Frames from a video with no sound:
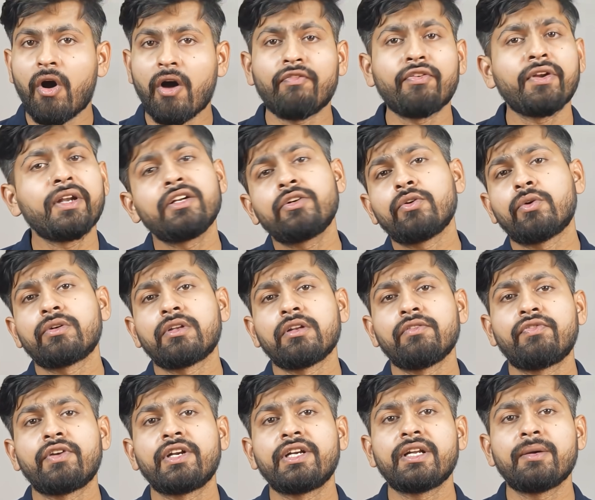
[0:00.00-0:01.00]
offering
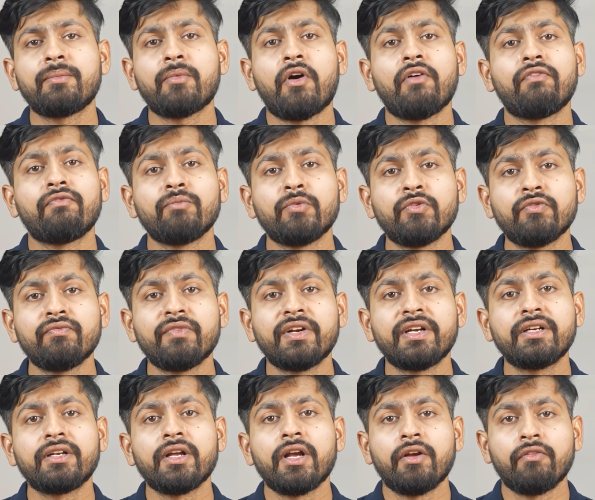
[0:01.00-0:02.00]
total freedom of
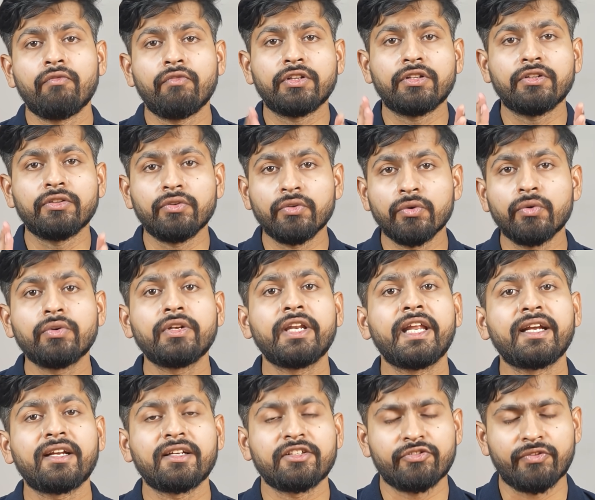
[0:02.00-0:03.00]
movement with no
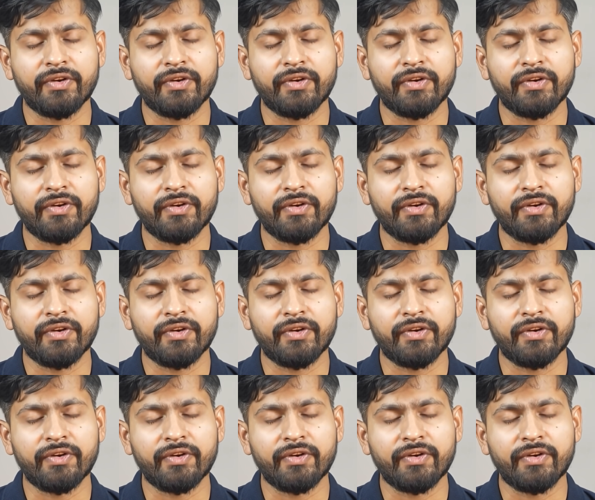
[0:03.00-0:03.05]
neck